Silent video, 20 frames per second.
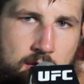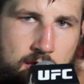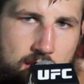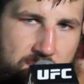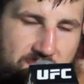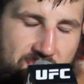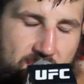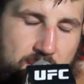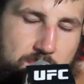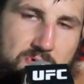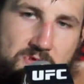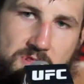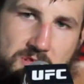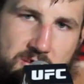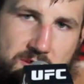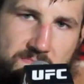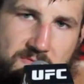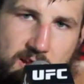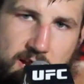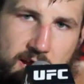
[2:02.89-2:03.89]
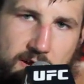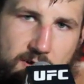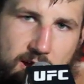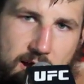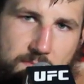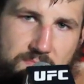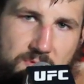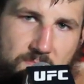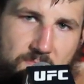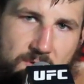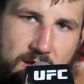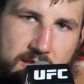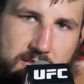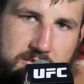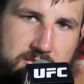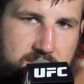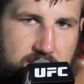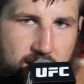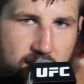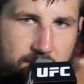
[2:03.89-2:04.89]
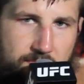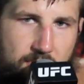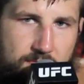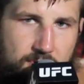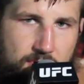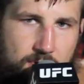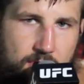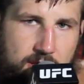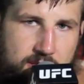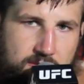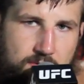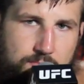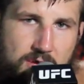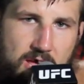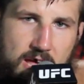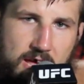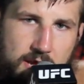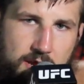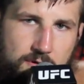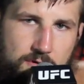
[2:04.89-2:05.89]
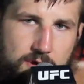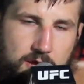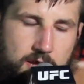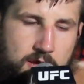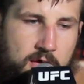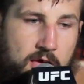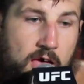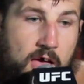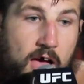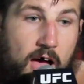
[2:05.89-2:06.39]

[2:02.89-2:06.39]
If they believe that I grabbed the fence, they have every right to be angry.